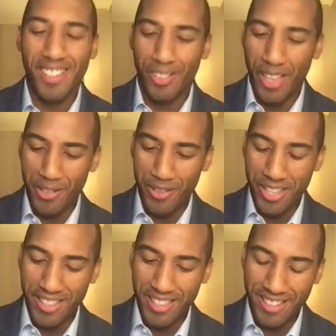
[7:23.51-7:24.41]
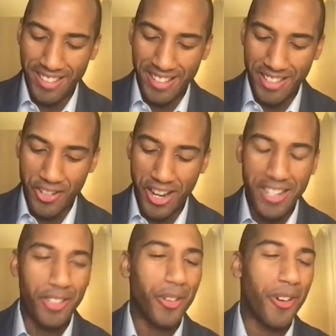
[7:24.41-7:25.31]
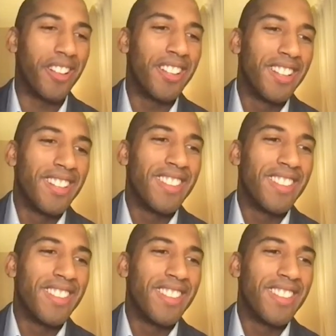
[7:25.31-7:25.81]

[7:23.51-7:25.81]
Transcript: As, as you said, that the, uh, the, Chinese call